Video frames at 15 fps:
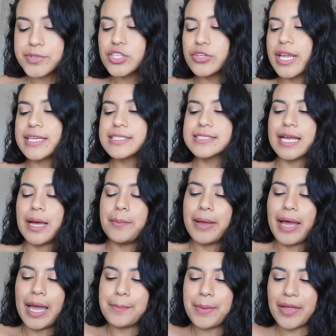So next up,
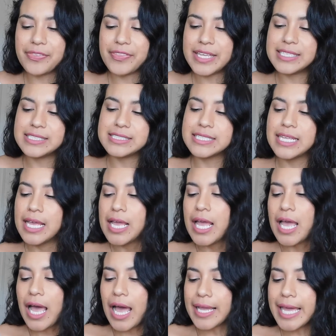I bought this a